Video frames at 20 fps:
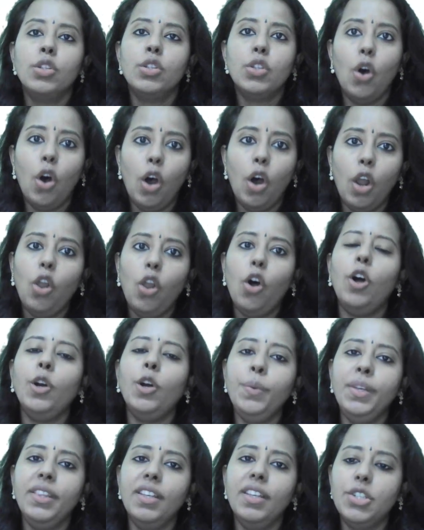So
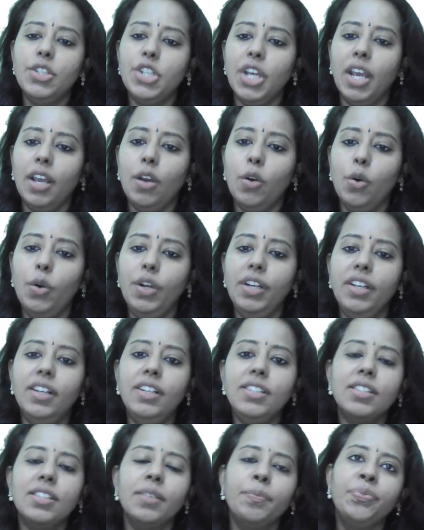along with the
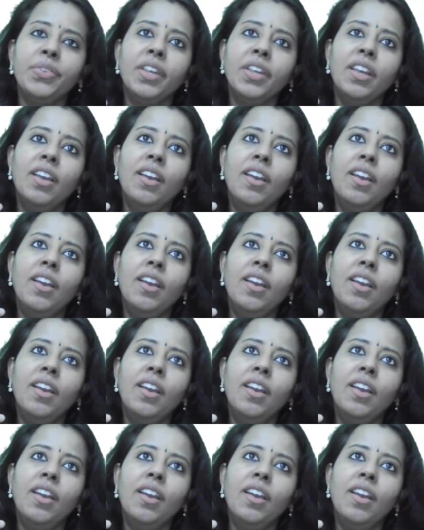shareholders,